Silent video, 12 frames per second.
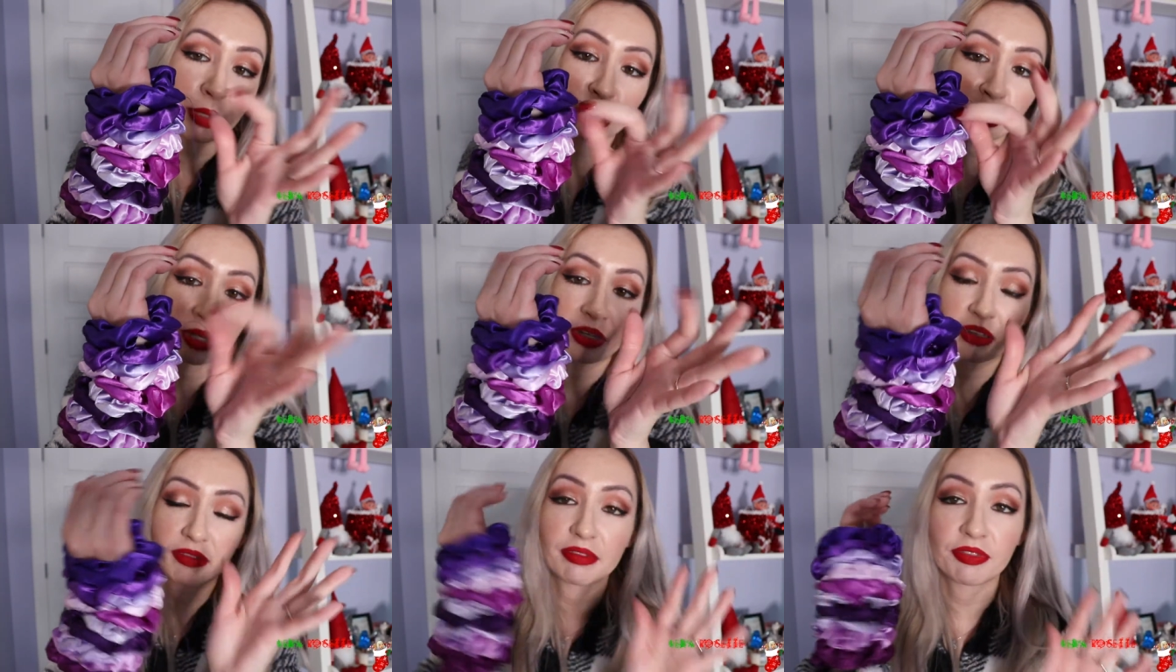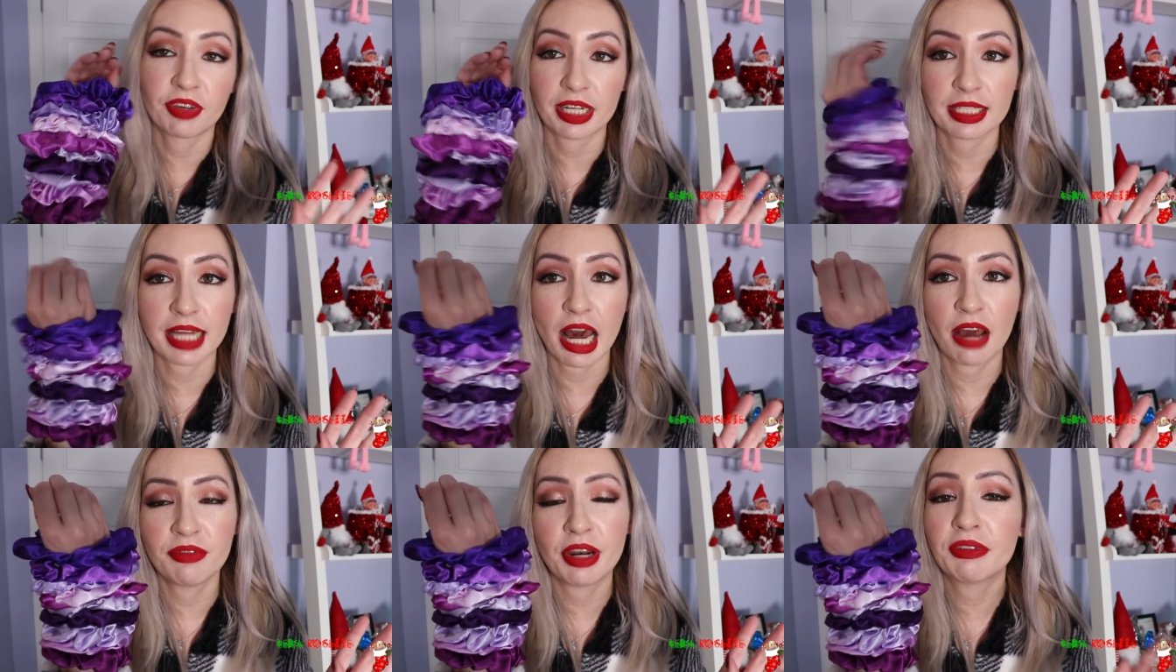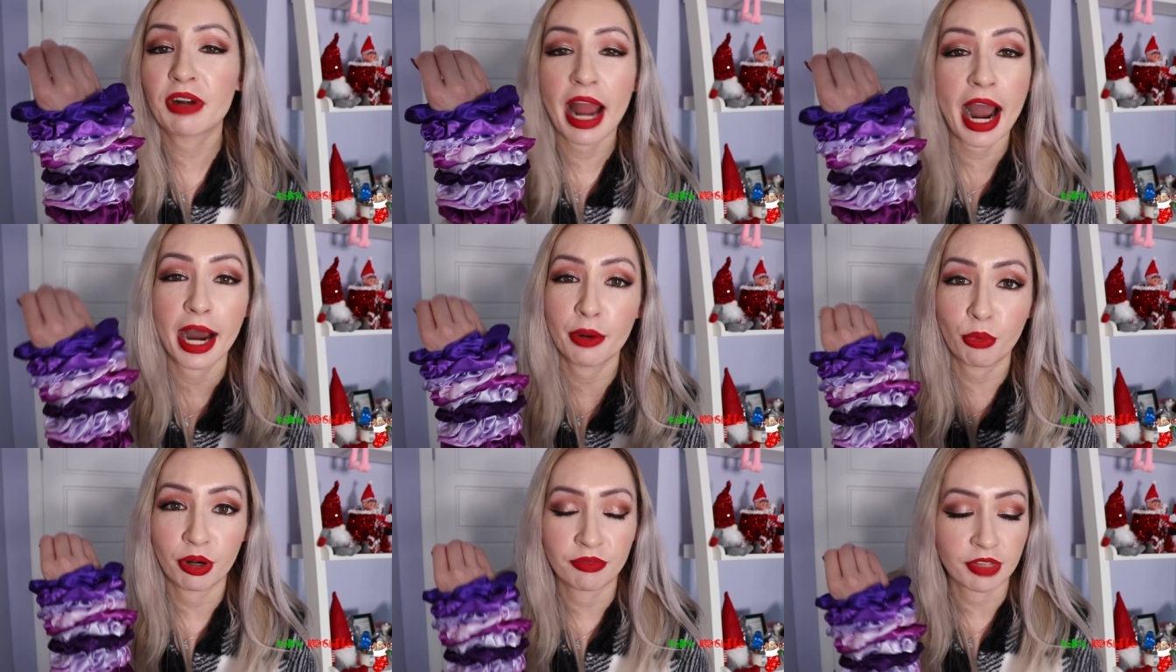but you can fix that. I've never
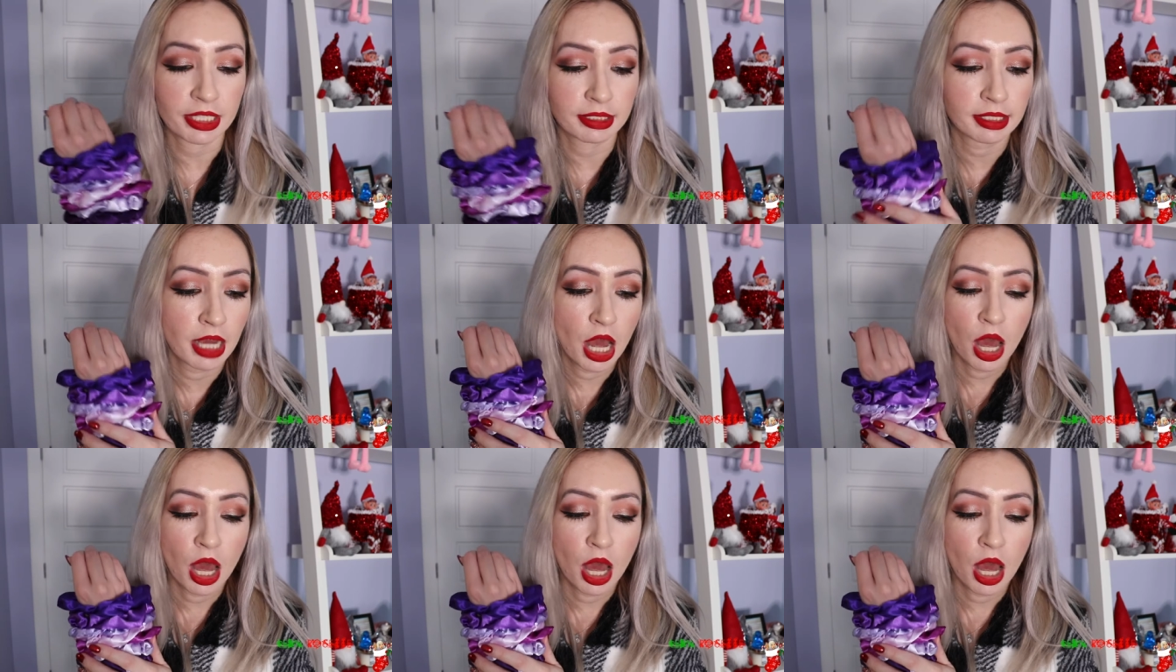had one of these